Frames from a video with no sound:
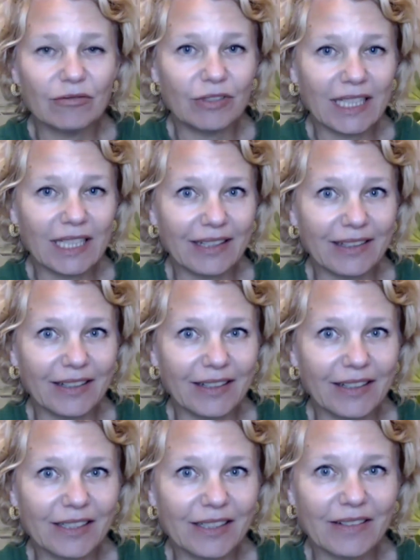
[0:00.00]
really
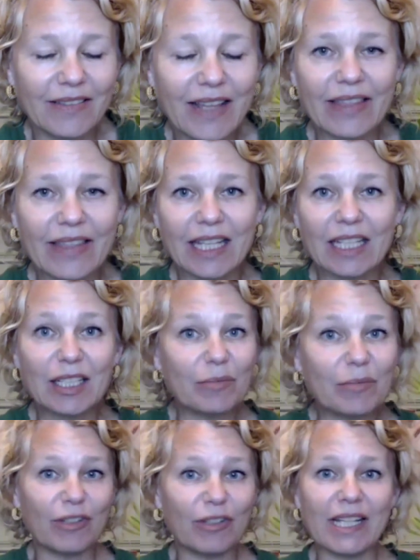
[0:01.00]
are so that they can
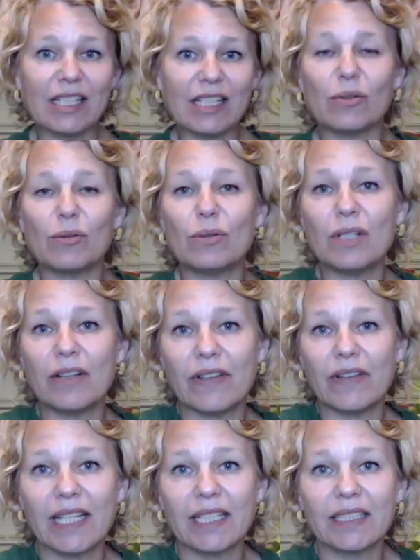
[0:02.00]
embrace all
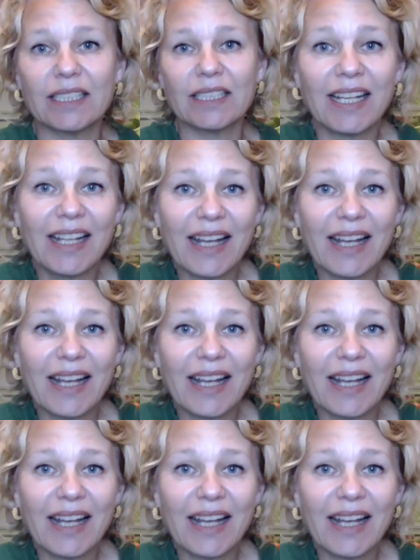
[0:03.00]
of it